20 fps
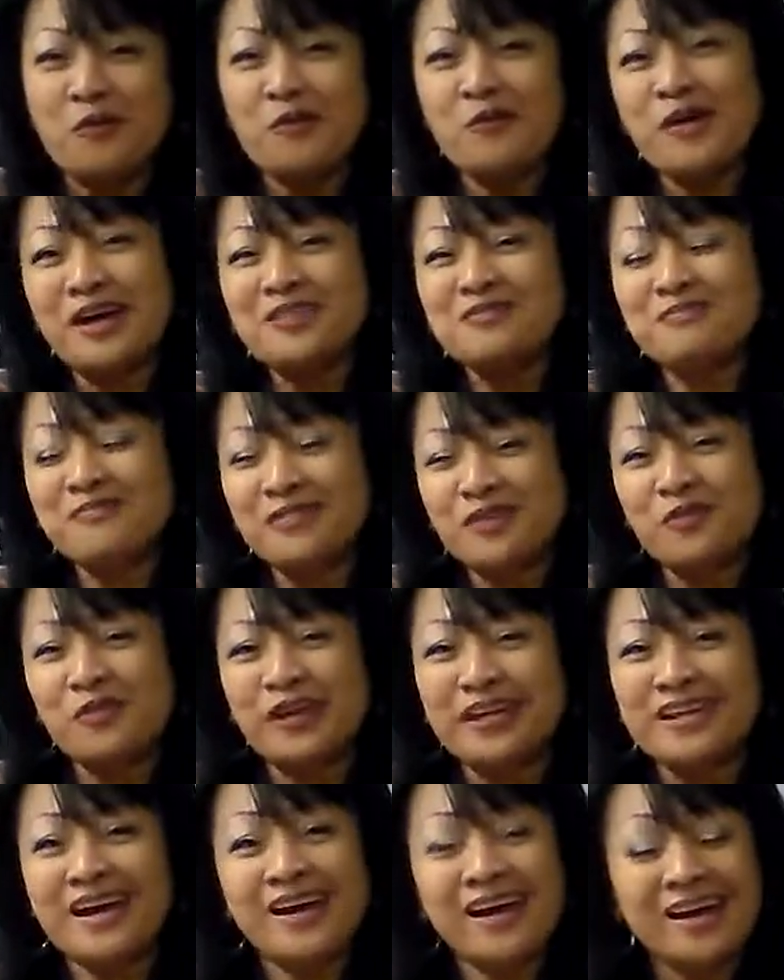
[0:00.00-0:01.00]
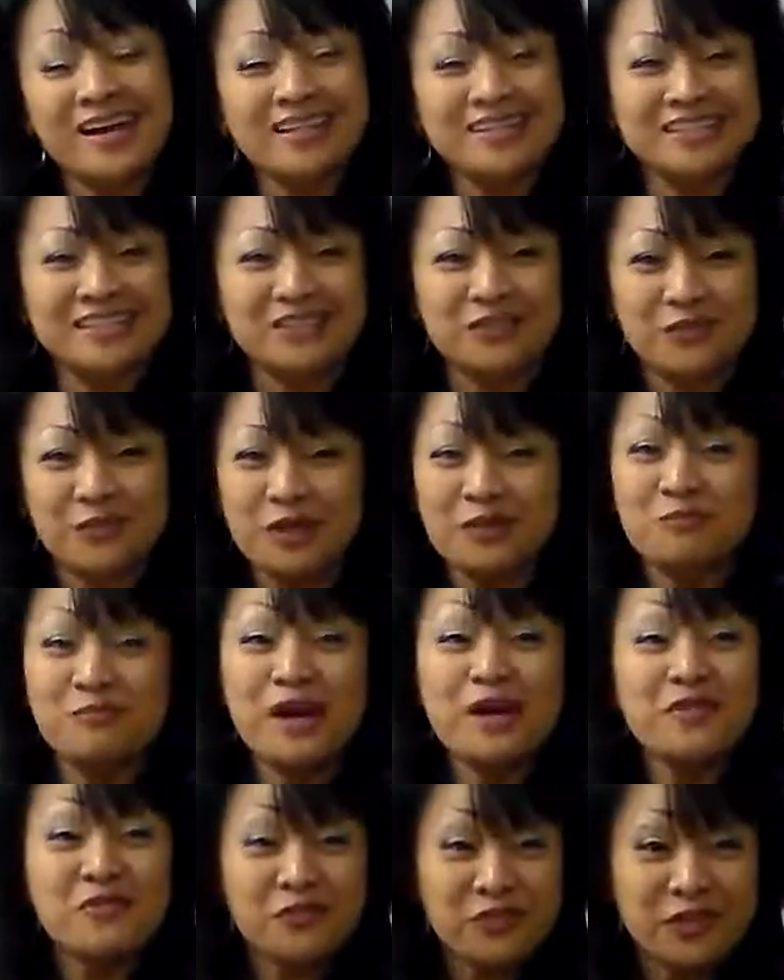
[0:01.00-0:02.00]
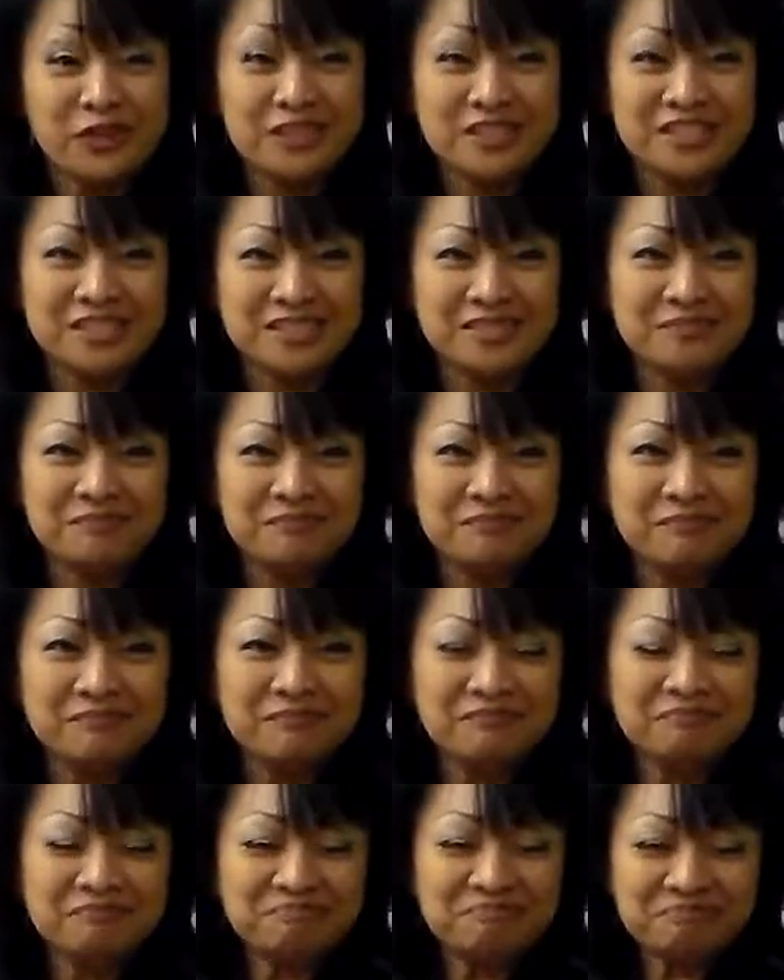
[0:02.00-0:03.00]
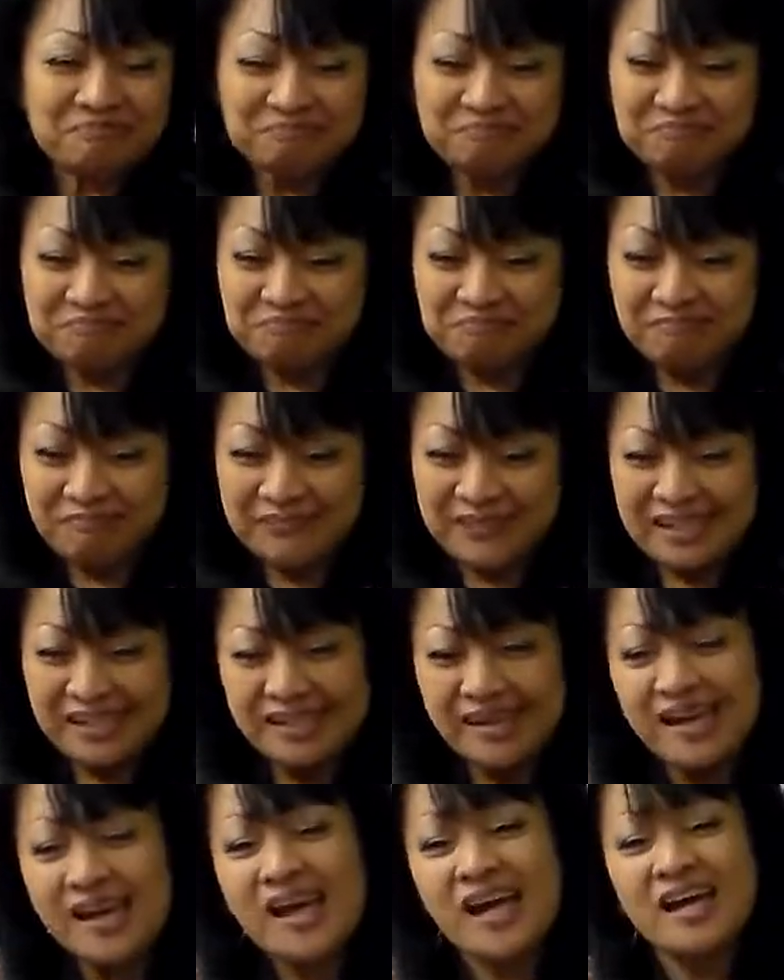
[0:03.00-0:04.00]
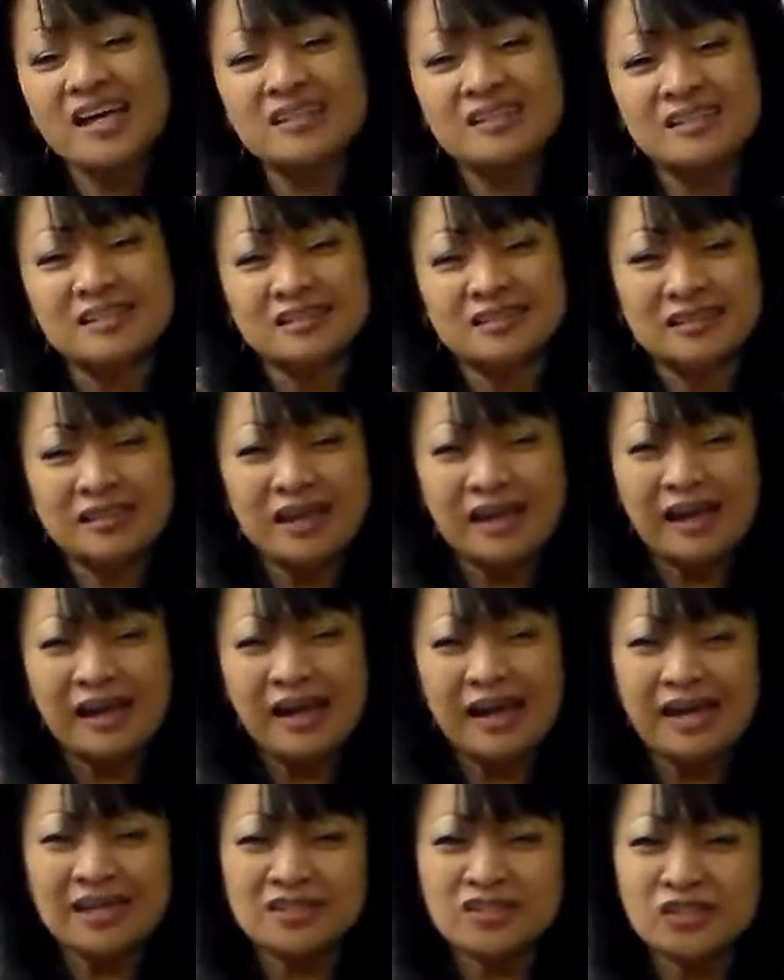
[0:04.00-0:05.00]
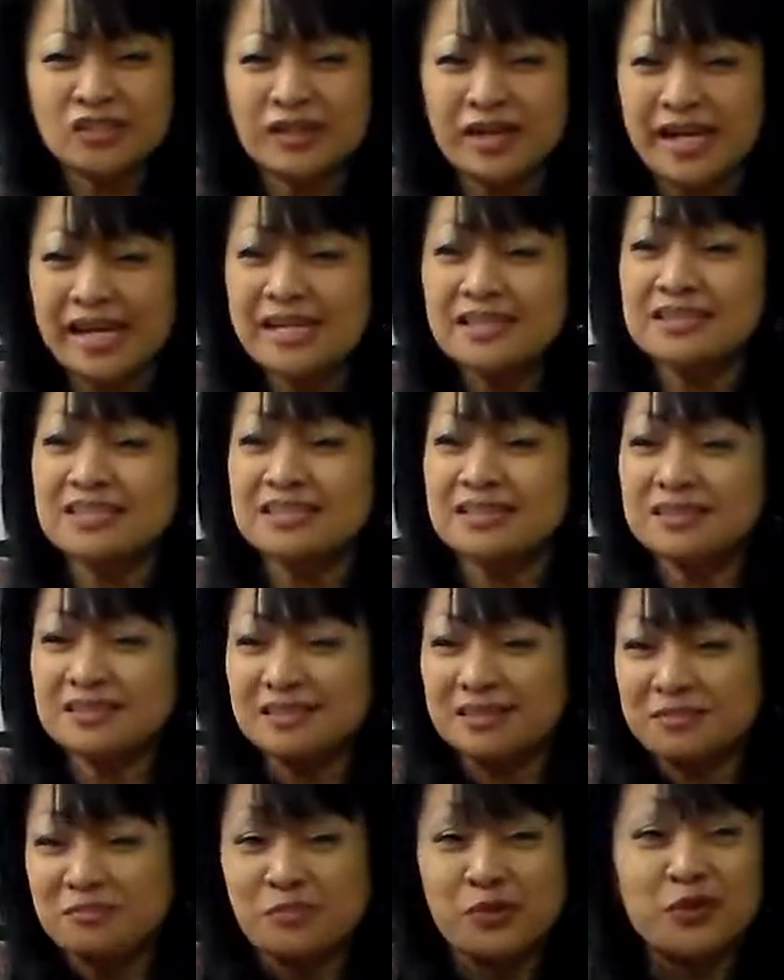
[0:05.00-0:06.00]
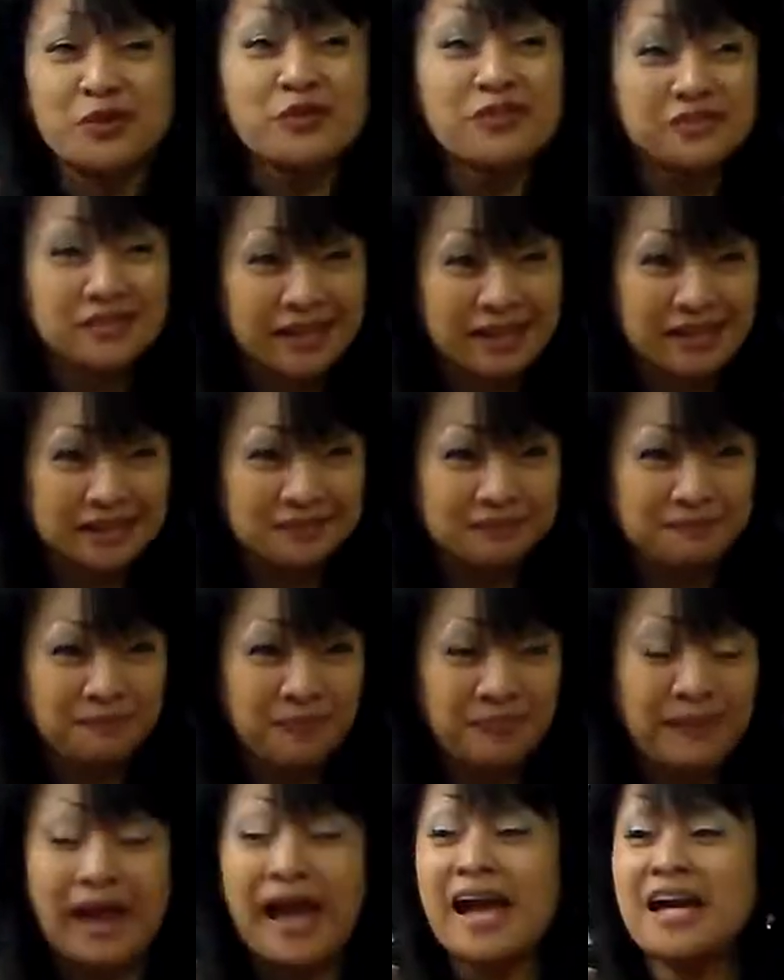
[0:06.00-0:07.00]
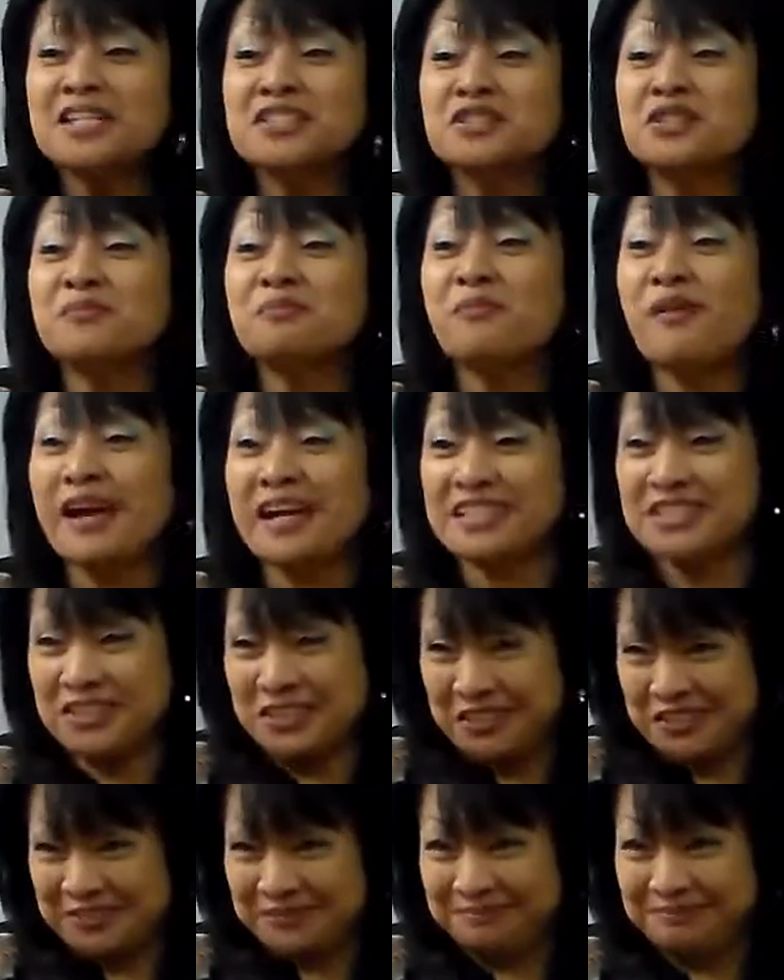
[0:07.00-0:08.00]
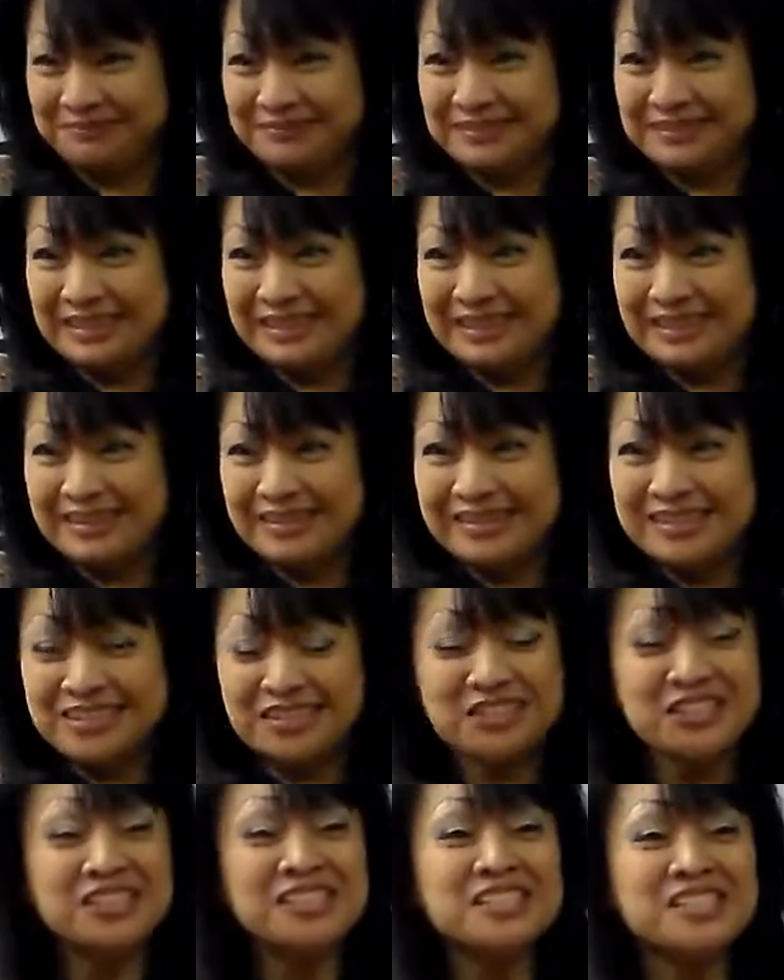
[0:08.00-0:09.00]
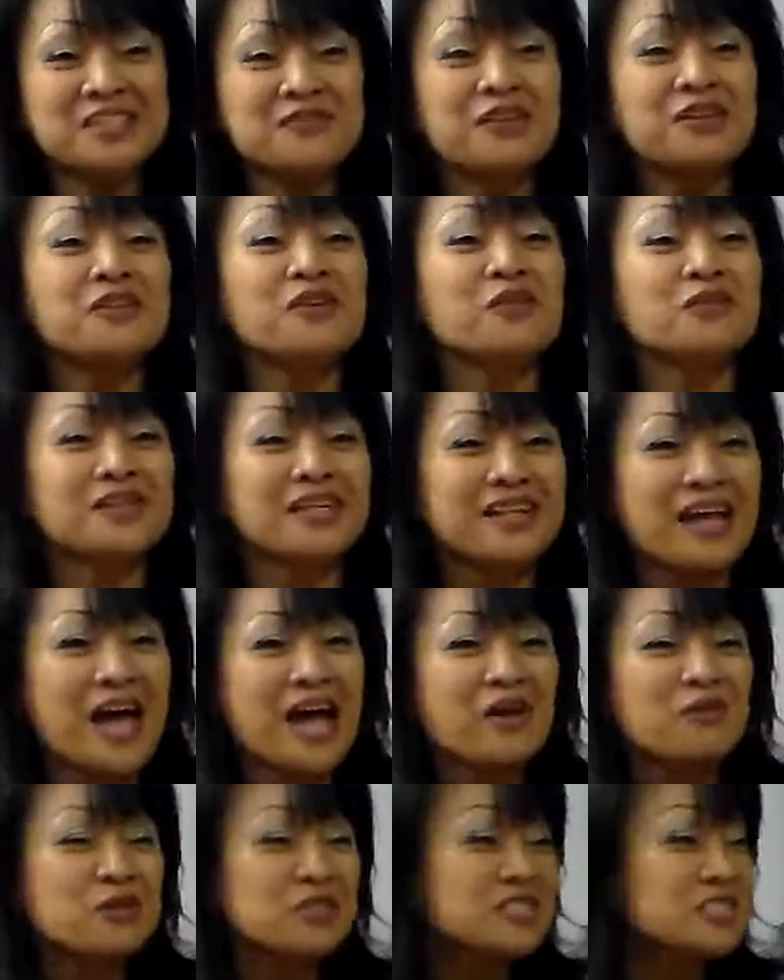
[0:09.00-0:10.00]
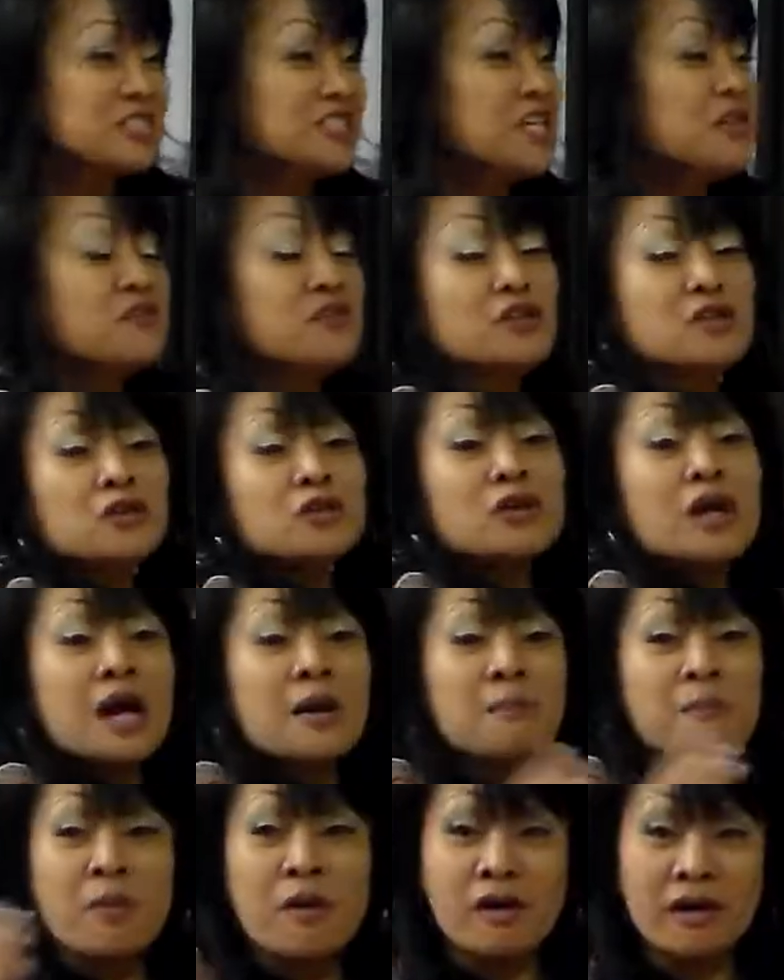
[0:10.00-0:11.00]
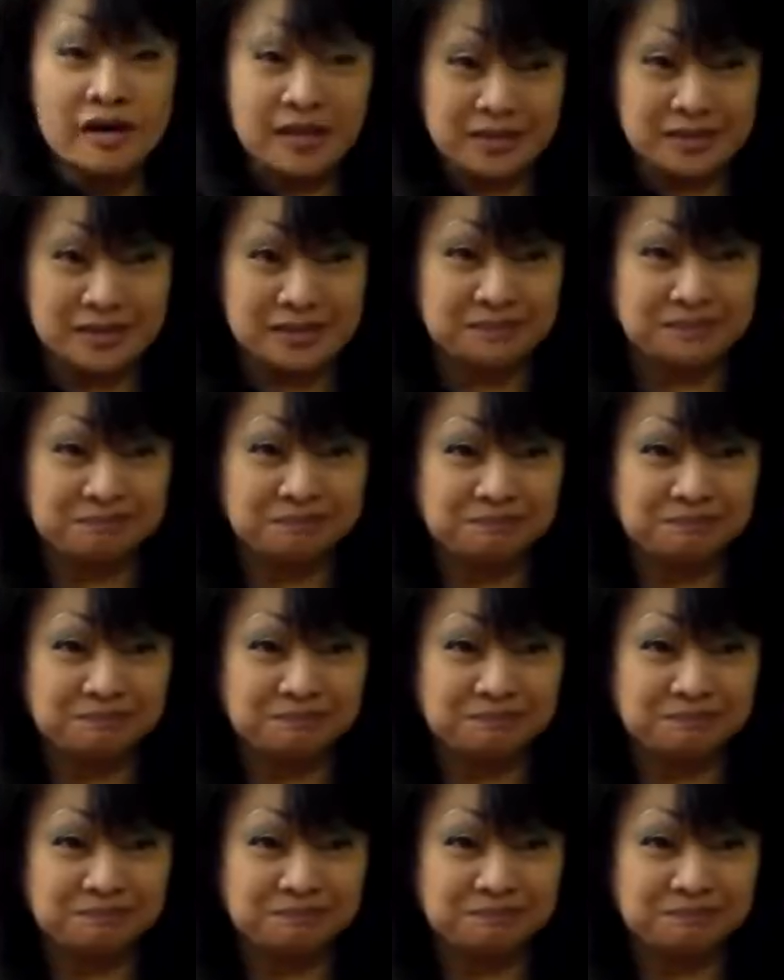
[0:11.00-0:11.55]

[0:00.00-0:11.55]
when when honey, when my first had a had her eighteenth birthday, I surprised her. She didn't even know that I was giving her a party